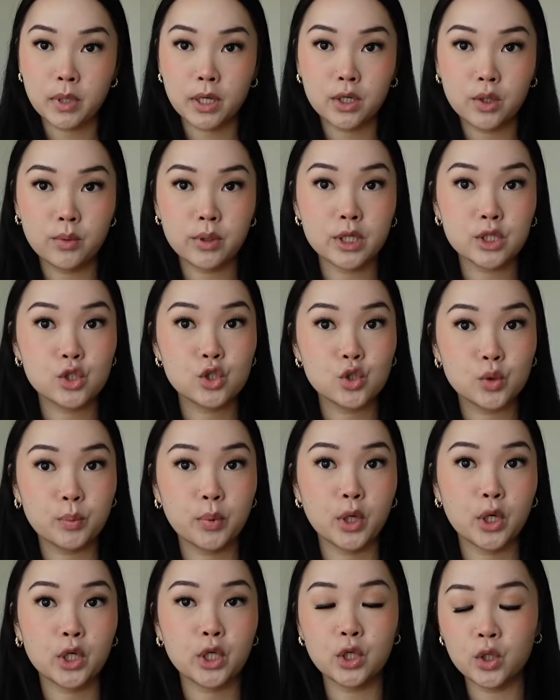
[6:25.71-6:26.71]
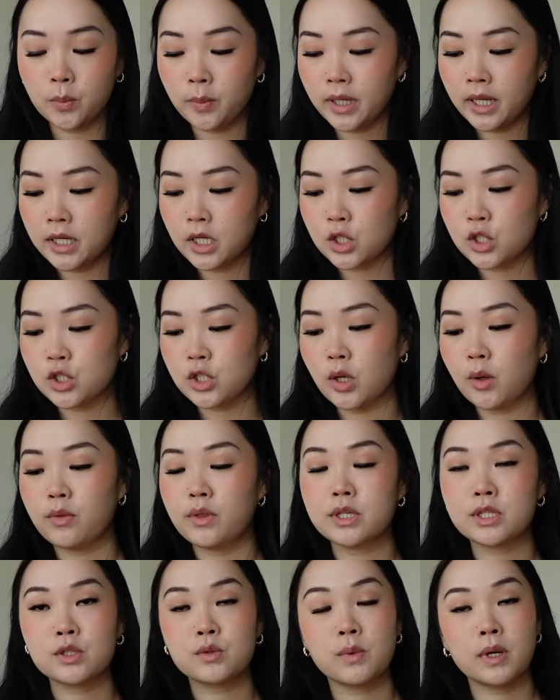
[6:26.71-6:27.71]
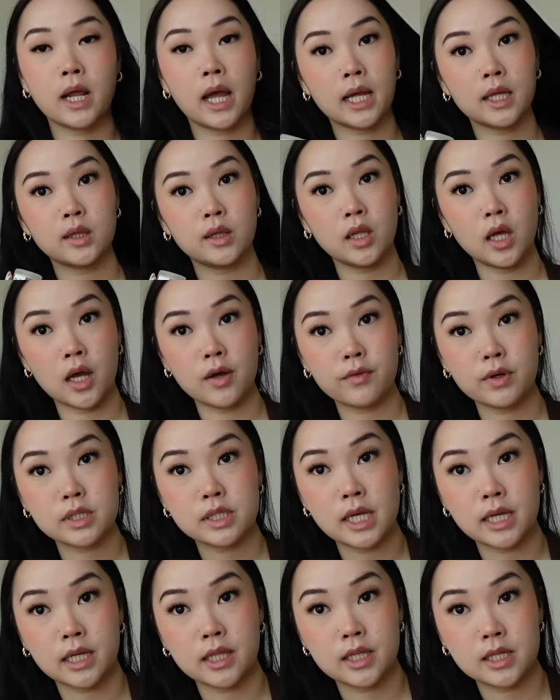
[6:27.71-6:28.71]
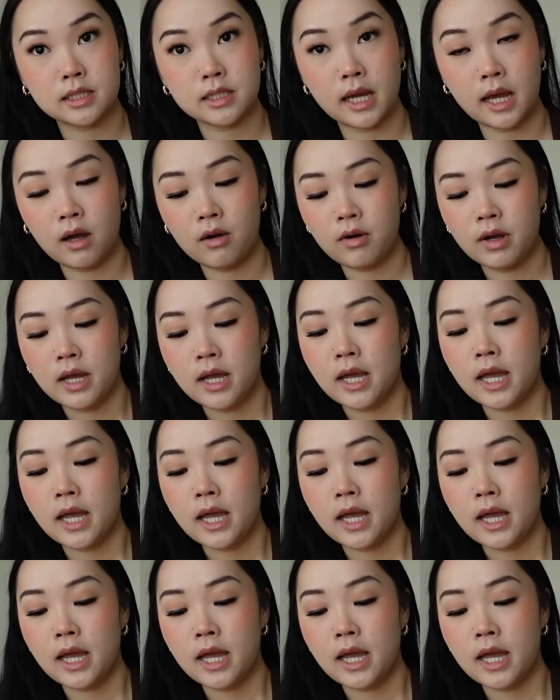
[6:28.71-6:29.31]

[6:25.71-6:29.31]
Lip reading: I know it gets super humid, so this is when I love taking this out